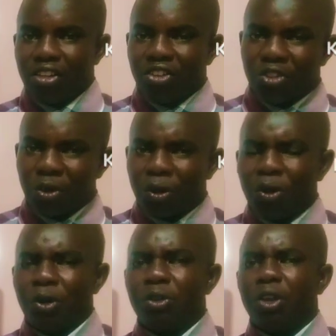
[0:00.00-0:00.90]

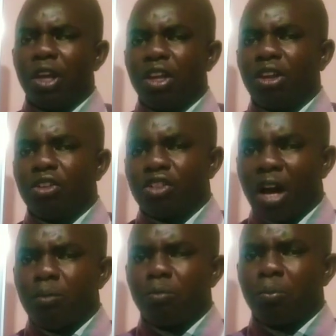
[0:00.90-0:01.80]
So
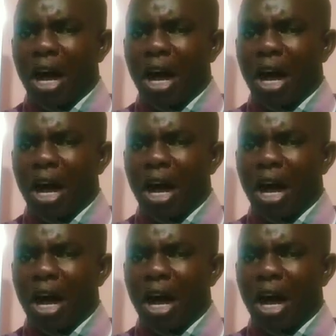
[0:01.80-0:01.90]
some